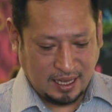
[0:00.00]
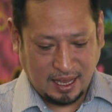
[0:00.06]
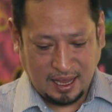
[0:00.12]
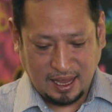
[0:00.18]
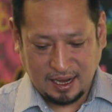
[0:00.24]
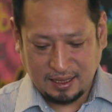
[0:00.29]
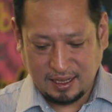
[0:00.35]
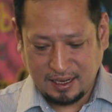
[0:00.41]

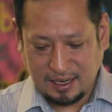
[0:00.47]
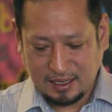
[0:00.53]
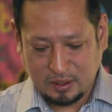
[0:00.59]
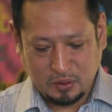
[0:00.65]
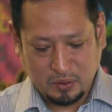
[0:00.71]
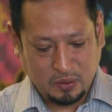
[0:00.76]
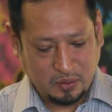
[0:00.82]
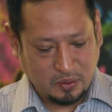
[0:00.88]

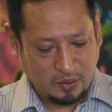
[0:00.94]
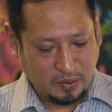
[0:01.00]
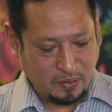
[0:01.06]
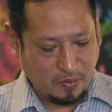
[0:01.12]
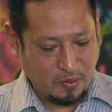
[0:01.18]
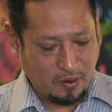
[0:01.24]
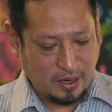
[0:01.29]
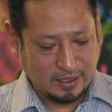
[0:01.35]
Erdenesu
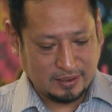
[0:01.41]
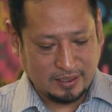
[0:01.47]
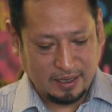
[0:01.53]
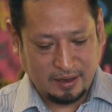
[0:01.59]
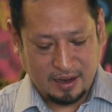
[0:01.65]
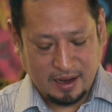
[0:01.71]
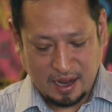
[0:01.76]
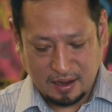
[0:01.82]

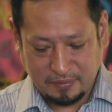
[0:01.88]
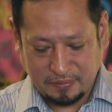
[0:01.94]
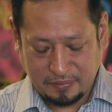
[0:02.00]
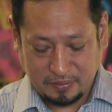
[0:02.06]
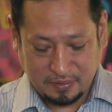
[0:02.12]
monastery have?